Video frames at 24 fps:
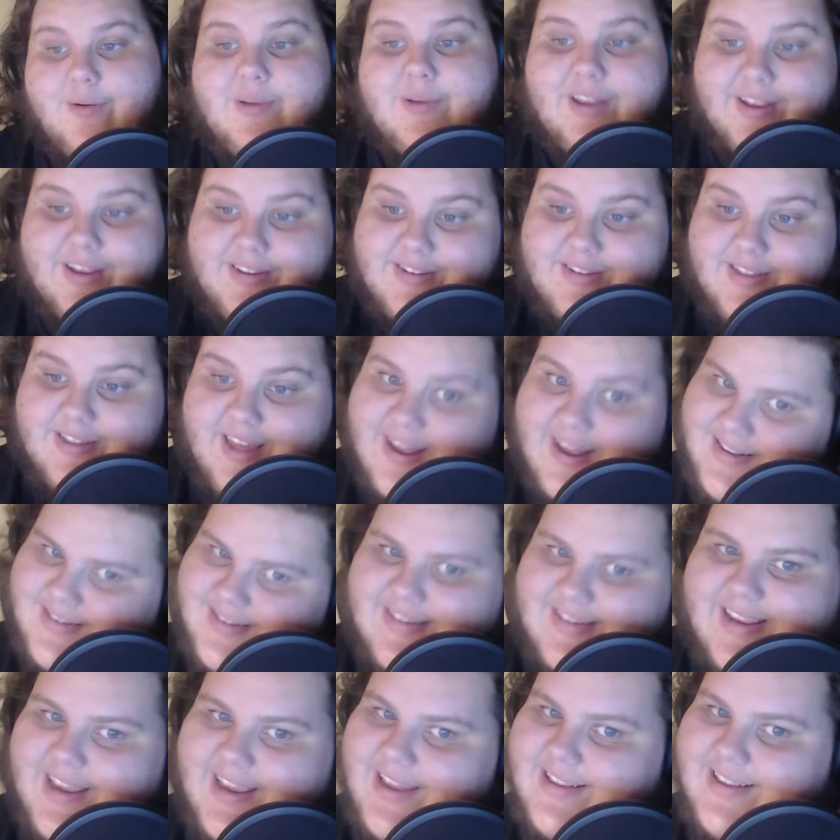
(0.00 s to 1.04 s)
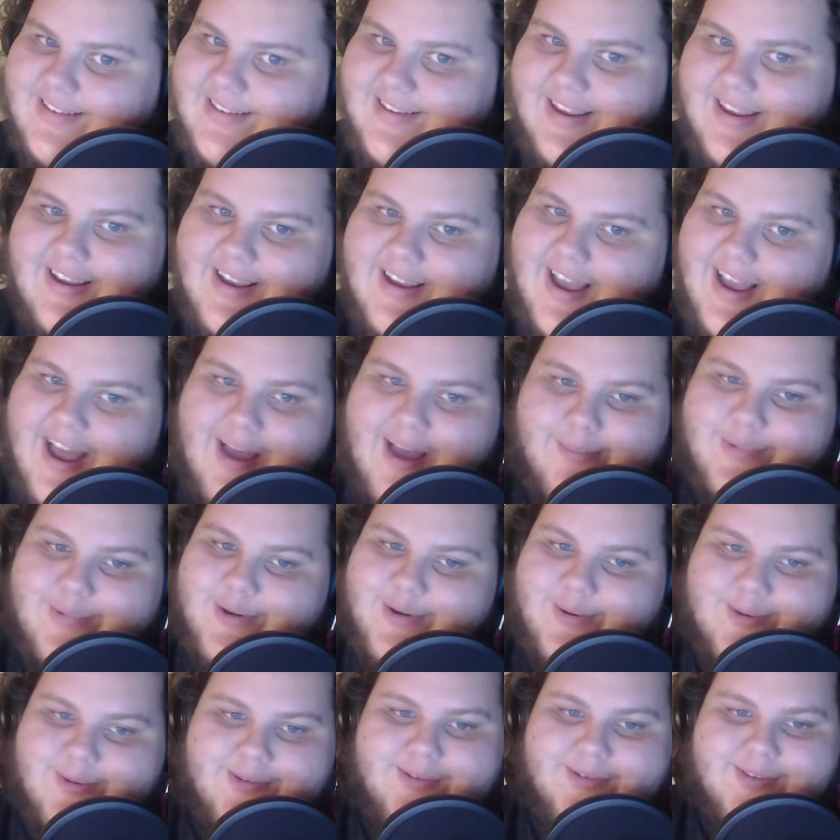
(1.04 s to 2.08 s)
because of that Saiyan Zenkai
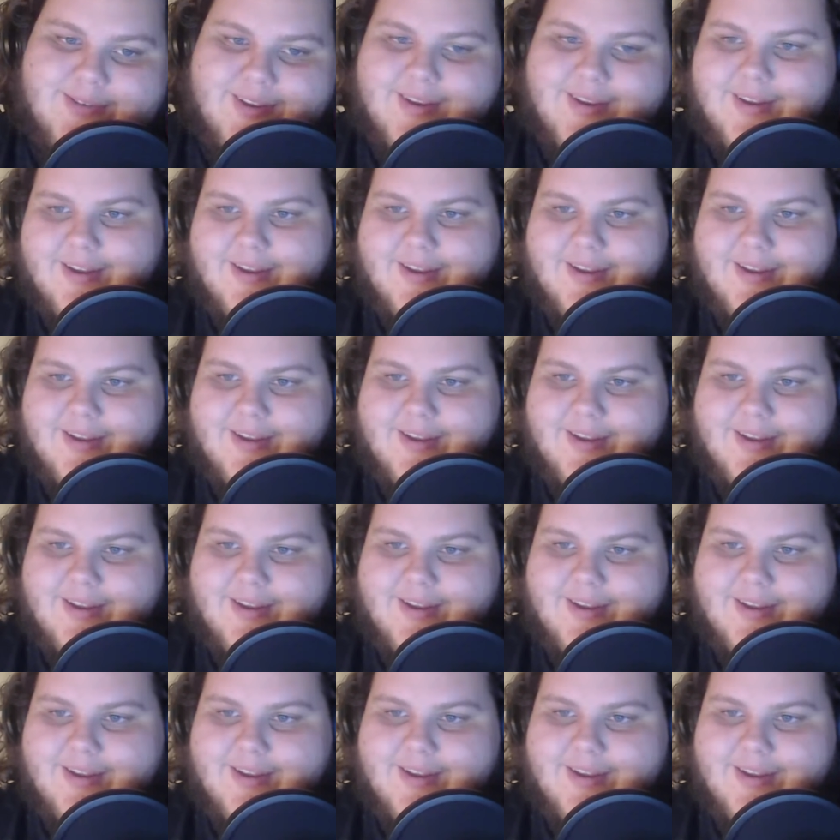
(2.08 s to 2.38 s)
boost.